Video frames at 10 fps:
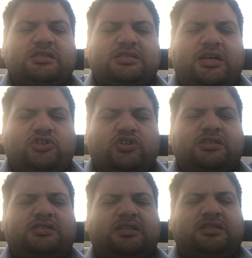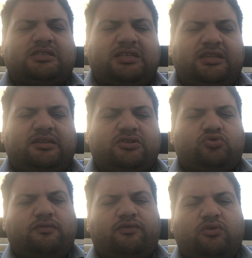suggested
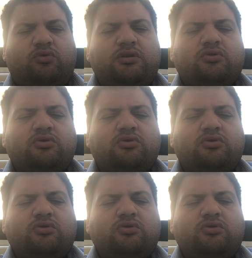standards to follow,